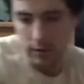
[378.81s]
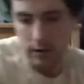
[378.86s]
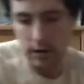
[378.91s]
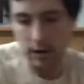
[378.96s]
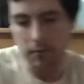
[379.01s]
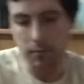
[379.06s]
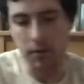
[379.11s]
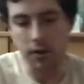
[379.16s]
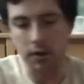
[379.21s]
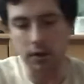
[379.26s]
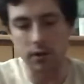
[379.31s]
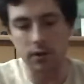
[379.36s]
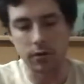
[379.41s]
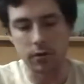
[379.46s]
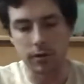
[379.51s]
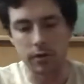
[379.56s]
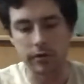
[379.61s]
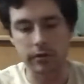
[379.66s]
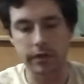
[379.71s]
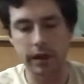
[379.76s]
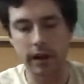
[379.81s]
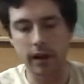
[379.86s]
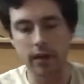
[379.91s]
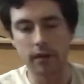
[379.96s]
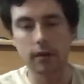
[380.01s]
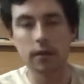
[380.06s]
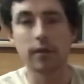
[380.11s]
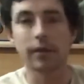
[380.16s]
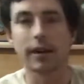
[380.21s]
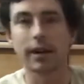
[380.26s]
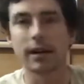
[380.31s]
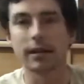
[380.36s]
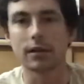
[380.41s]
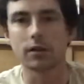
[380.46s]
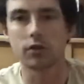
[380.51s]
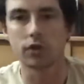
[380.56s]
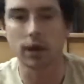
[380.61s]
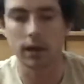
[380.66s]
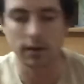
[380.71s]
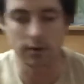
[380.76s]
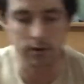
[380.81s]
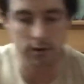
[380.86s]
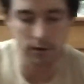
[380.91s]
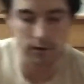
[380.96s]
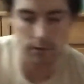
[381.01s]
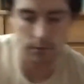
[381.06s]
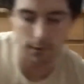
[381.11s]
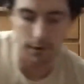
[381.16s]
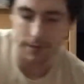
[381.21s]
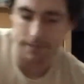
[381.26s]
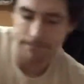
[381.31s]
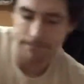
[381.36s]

And then we're going to do our side thigh to chest as well.